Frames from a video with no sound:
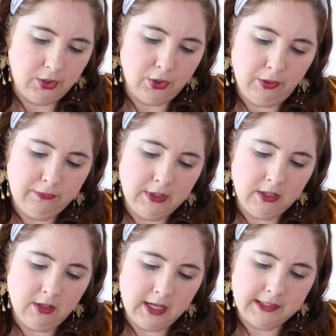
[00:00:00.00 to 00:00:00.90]
The
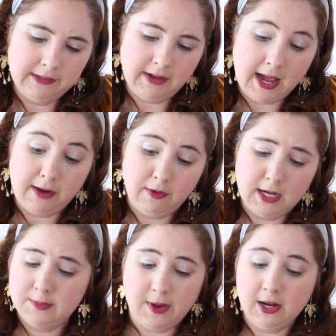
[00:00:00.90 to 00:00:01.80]
Girlfriend Collective
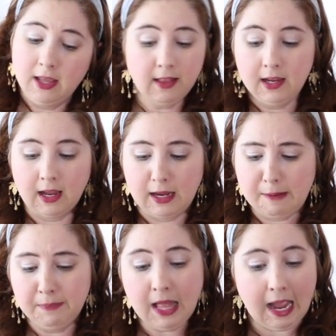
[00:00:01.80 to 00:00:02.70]
high-rise pocket legging
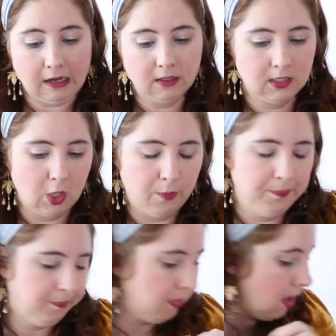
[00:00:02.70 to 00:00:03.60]
in black. So,
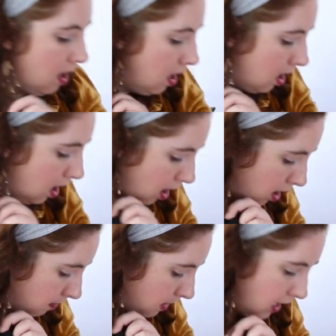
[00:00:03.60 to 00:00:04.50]

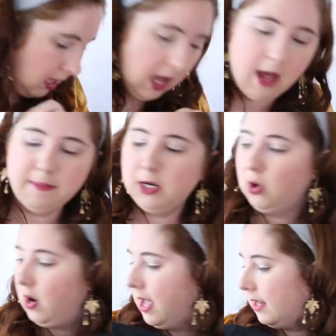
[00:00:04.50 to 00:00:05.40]
yeah, I'm gonna
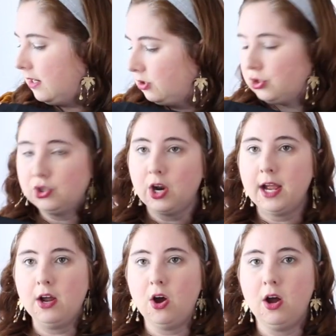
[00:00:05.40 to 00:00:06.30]
go ahead and
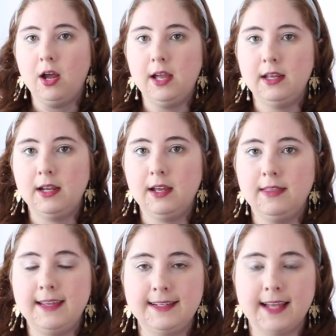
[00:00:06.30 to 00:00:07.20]
try
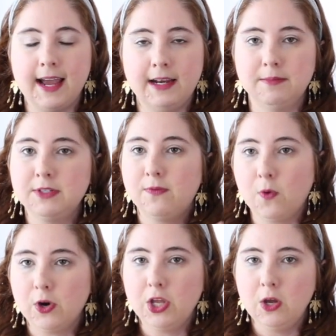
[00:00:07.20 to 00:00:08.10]
on these items
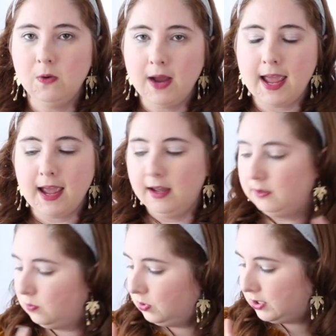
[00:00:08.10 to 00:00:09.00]
for you,
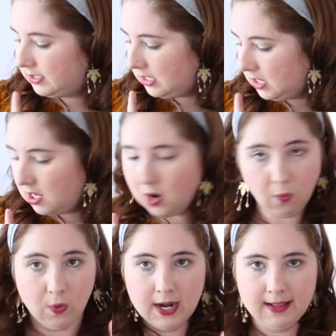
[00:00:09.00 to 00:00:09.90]
and we'll see
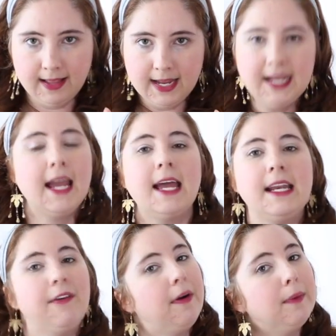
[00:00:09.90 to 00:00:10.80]
what I like
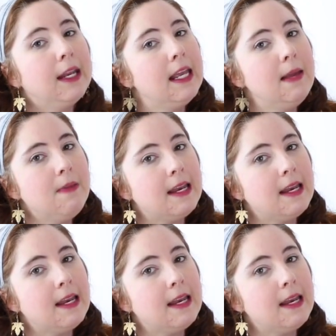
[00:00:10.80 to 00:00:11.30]
and if I'm gonna keep